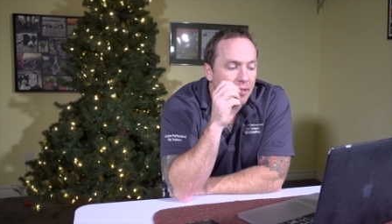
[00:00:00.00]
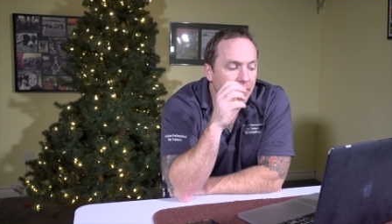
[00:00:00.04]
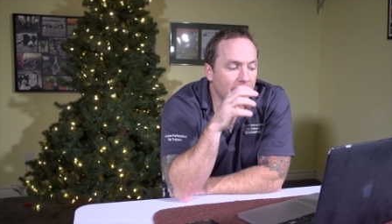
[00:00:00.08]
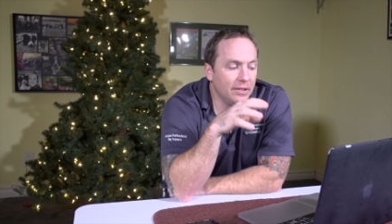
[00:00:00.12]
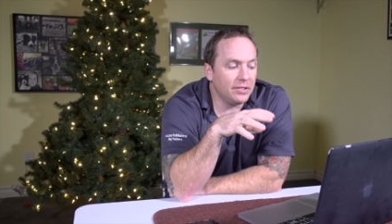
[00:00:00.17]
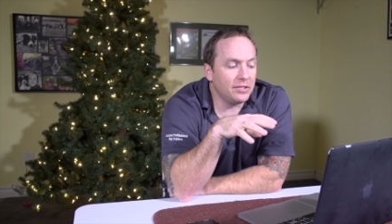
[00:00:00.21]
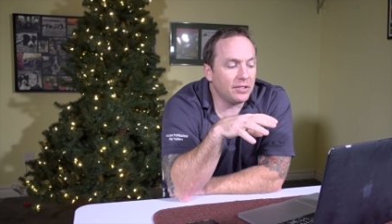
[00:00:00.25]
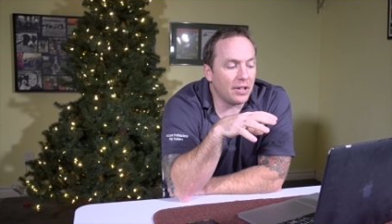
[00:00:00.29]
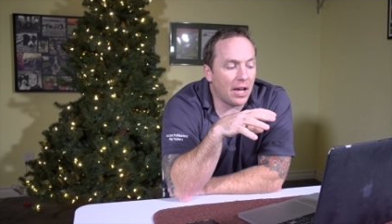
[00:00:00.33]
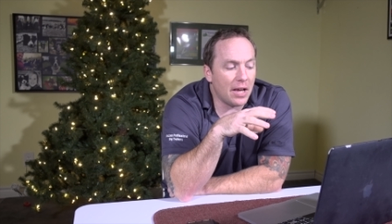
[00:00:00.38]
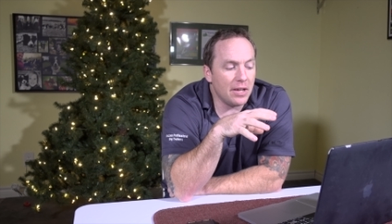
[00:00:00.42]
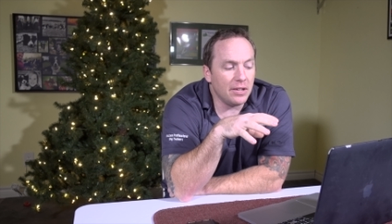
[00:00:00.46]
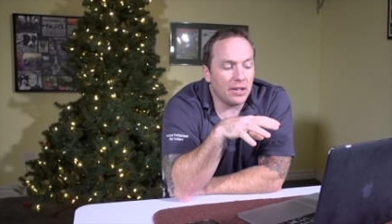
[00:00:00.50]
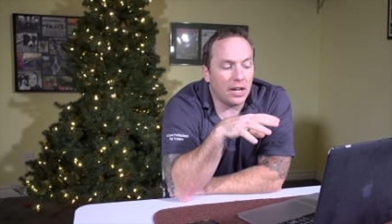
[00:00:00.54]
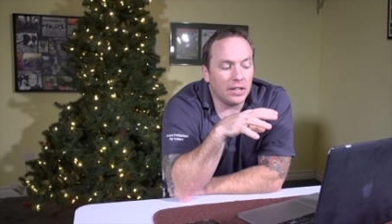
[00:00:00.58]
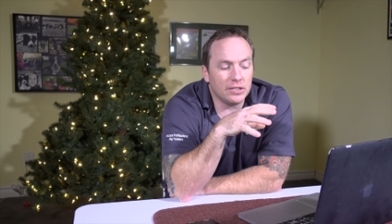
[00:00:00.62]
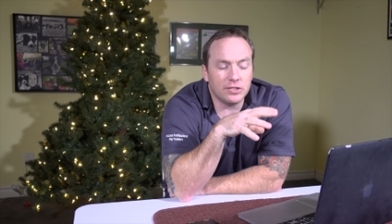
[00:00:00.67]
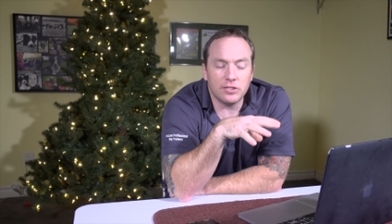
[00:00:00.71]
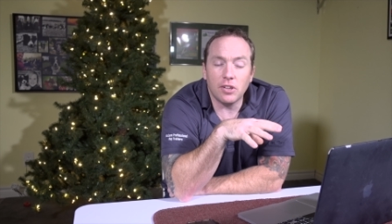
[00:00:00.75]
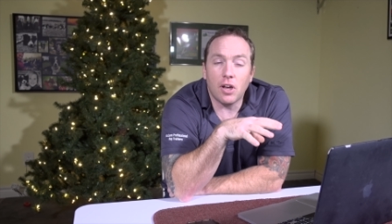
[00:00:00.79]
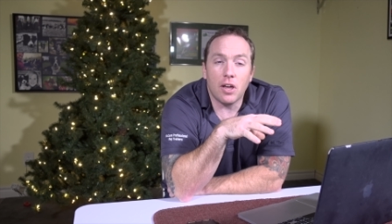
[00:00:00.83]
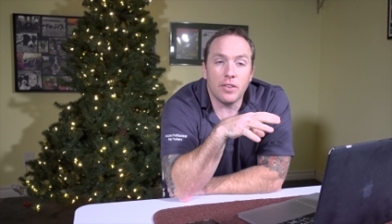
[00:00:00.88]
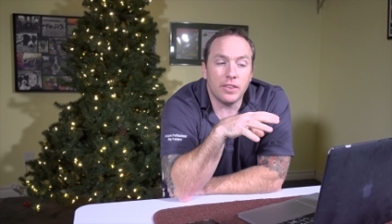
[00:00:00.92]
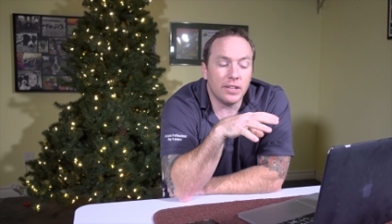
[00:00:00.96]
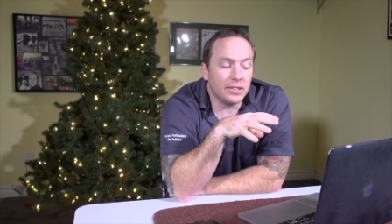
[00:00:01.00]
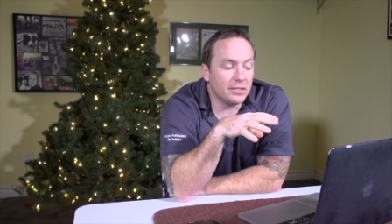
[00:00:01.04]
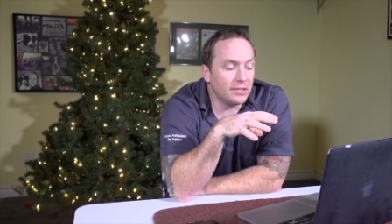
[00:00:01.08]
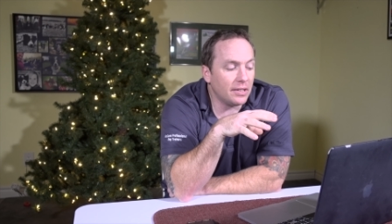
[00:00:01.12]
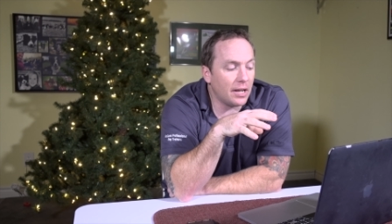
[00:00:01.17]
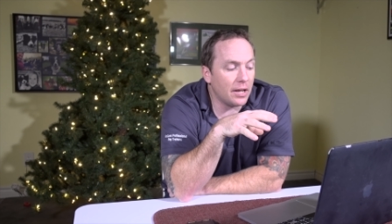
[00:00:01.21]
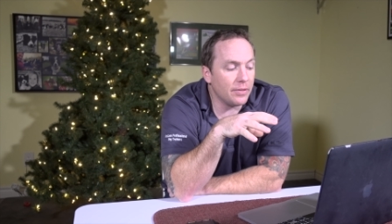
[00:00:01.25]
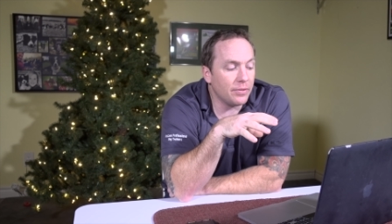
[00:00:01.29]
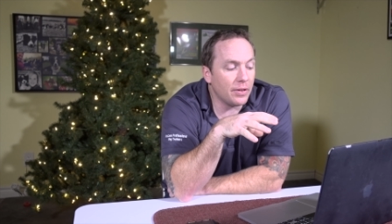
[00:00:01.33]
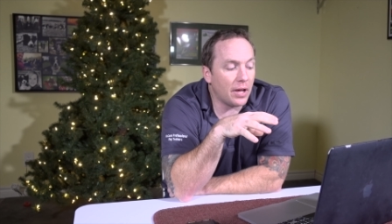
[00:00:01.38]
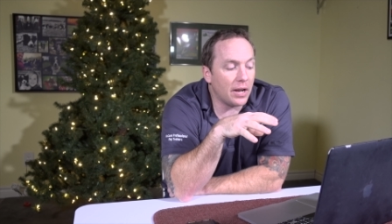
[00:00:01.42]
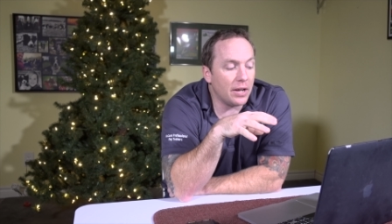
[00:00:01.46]
I saw this
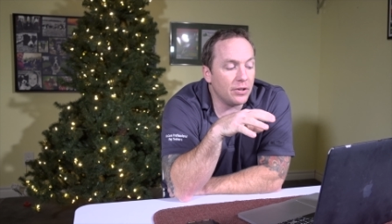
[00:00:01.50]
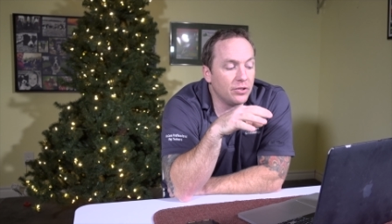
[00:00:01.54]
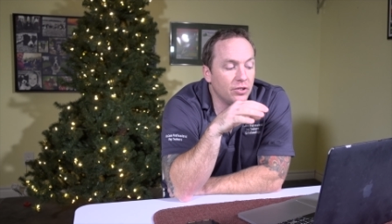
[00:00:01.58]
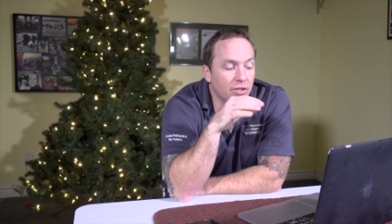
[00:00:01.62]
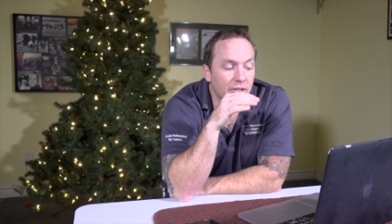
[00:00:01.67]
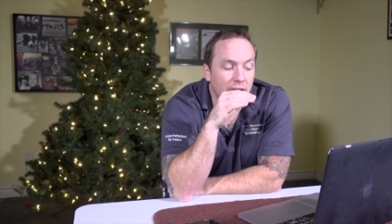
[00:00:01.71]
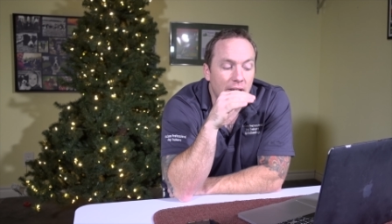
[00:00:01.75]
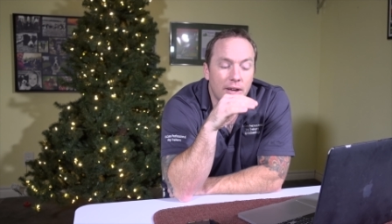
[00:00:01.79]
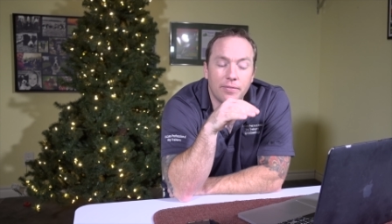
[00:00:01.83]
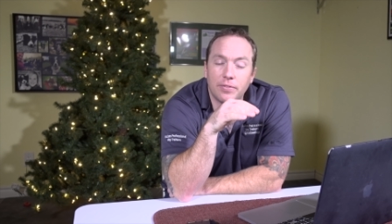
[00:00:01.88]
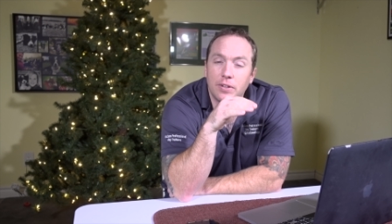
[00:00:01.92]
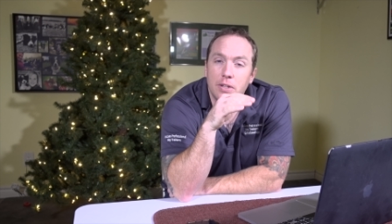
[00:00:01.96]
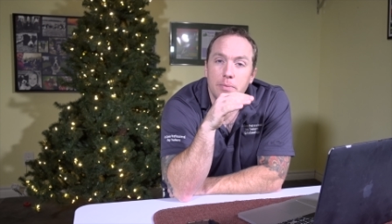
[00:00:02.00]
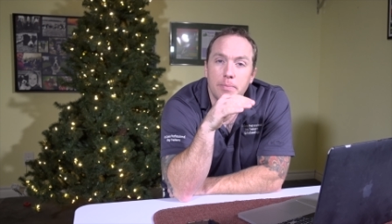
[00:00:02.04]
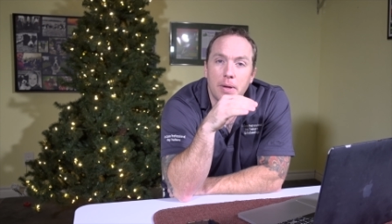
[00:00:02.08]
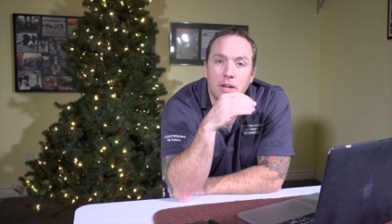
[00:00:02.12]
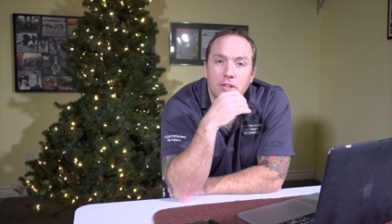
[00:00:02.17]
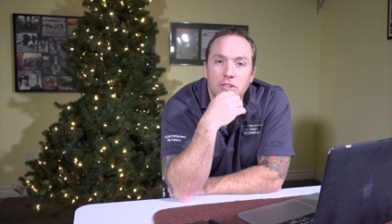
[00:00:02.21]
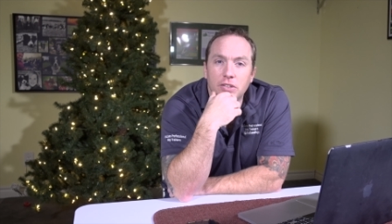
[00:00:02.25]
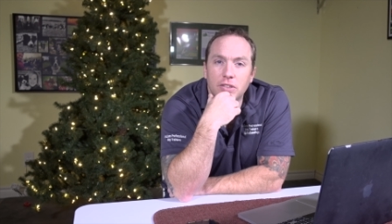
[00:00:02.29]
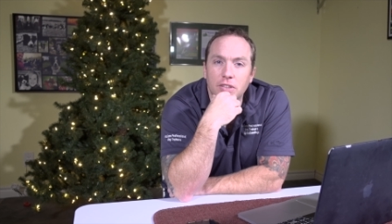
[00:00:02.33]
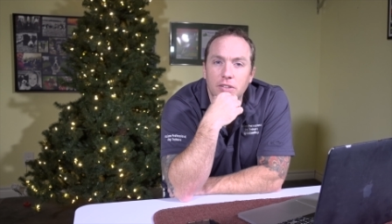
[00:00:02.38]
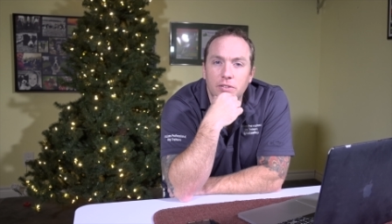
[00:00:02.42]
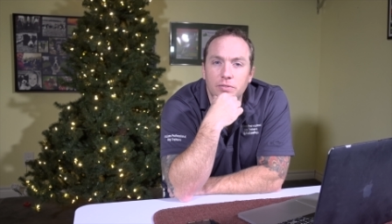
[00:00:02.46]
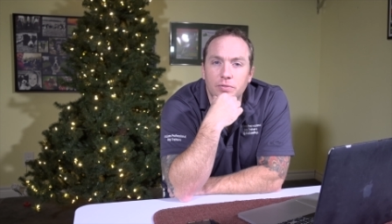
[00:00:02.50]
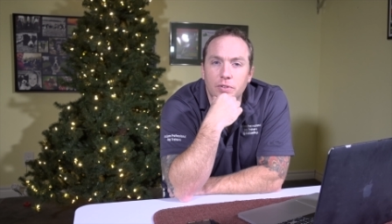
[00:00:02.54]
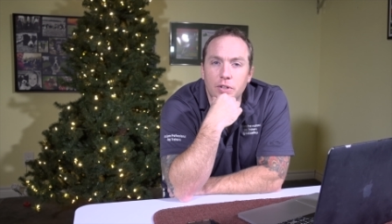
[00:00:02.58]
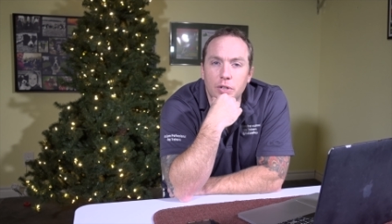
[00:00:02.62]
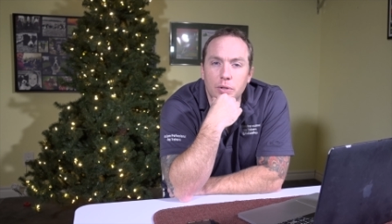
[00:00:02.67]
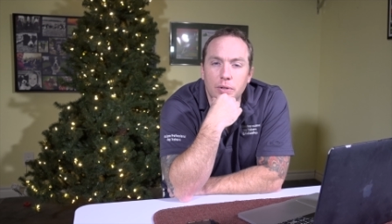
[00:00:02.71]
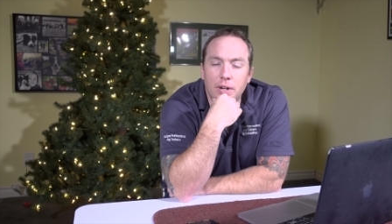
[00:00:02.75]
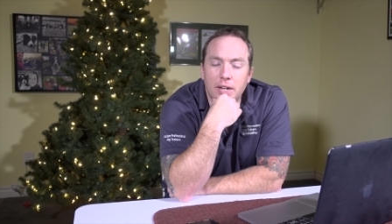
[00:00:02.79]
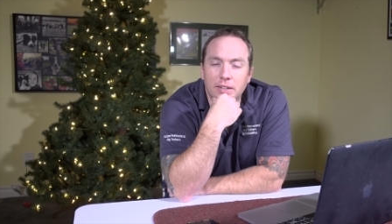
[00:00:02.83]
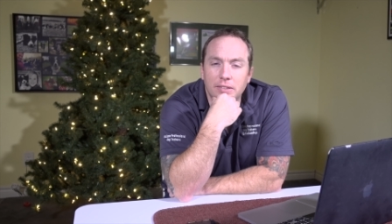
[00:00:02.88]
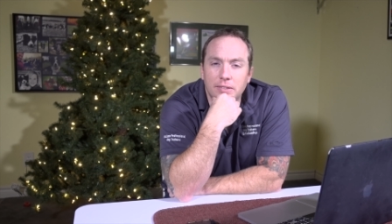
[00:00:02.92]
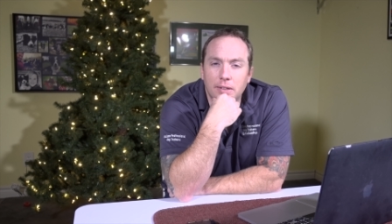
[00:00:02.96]
and I thought I should definitely mention this for
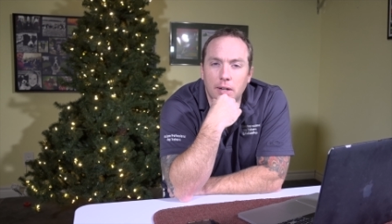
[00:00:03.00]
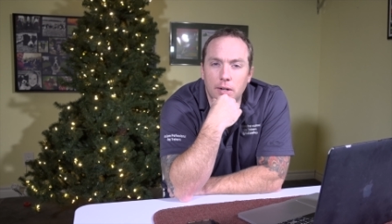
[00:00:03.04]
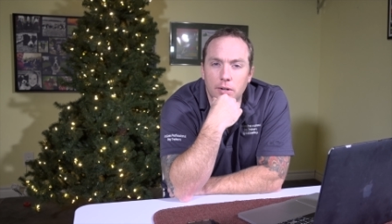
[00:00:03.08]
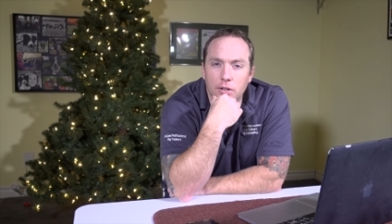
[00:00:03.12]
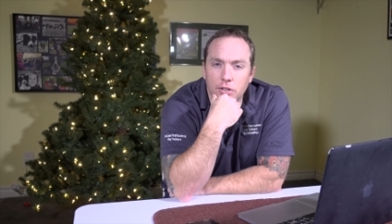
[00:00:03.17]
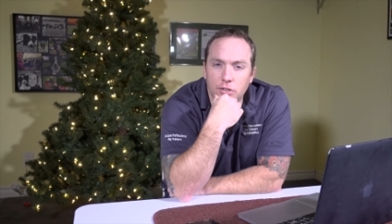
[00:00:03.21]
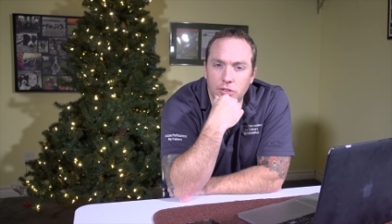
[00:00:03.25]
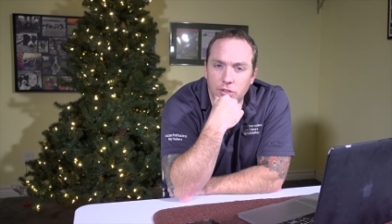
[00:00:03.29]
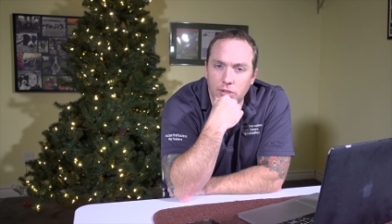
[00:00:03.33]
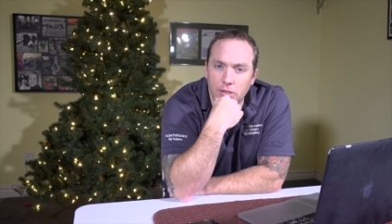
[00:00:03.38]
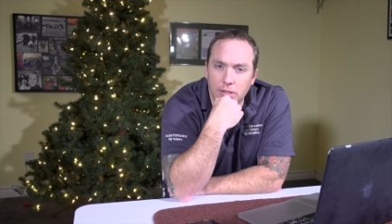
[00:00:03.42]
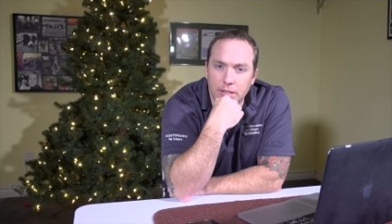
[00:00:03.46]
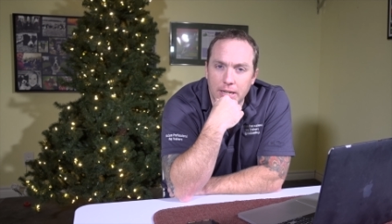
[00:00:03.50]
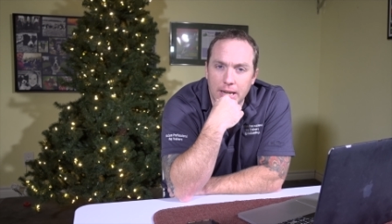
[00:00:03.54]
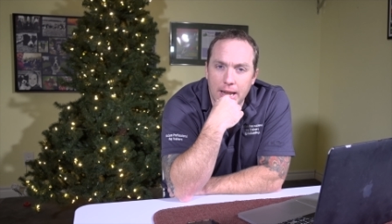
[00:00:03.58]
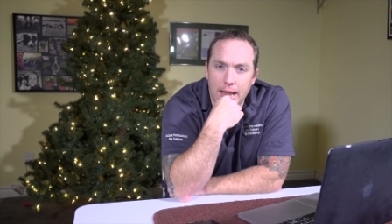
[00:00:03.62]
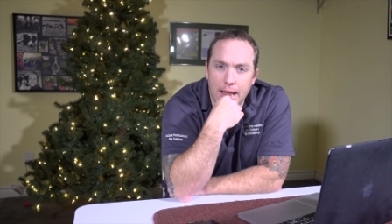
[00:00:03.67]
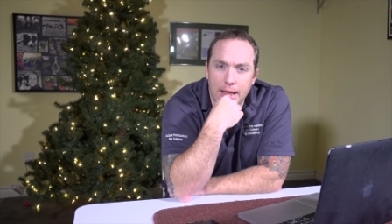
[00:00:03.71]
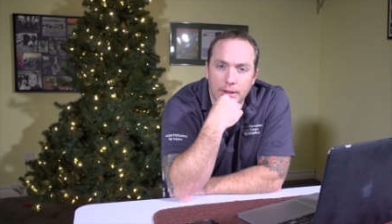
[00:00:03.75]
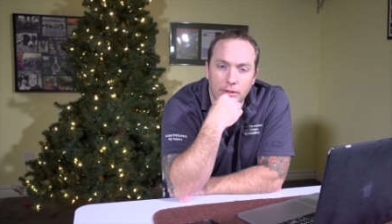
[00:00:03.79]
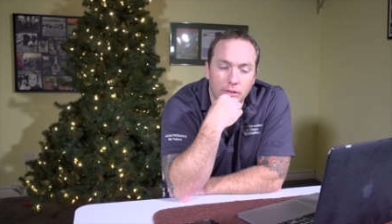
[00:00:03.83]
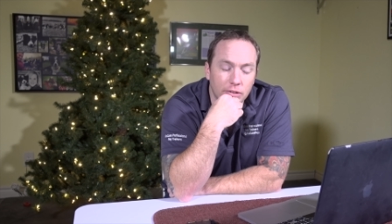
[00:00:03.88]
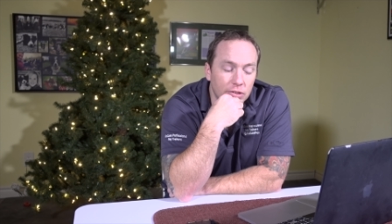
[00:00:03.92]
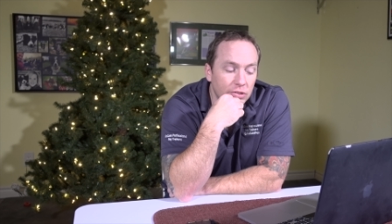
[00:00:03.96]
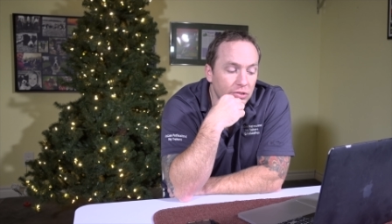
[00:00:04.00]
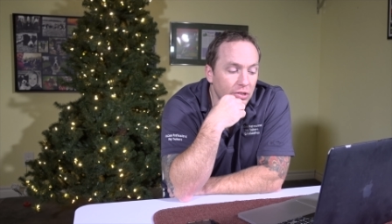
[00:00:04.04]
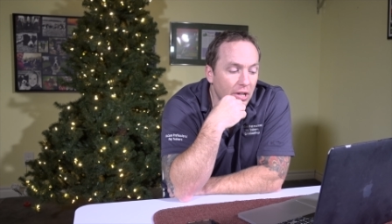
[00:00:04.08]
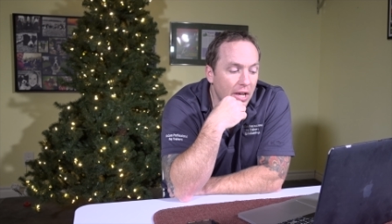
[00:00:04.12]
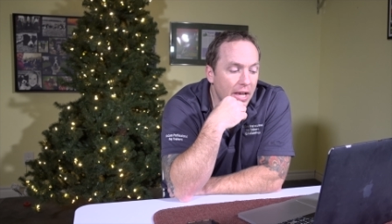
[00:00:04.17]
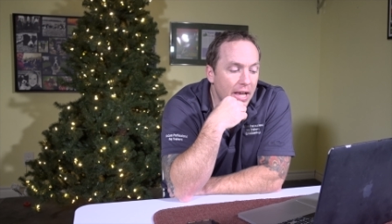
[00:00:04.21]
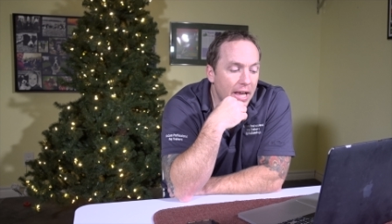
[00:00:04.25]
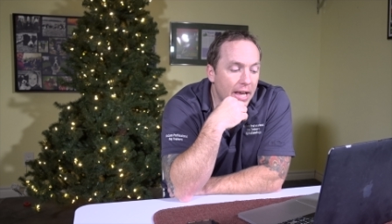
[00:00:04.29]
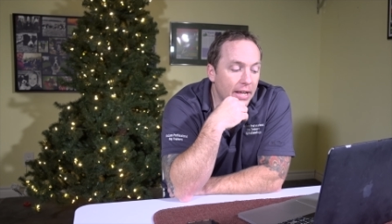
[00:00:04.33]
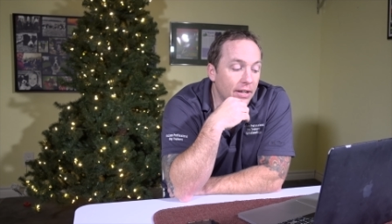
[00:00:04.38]
you guys that are agility handlers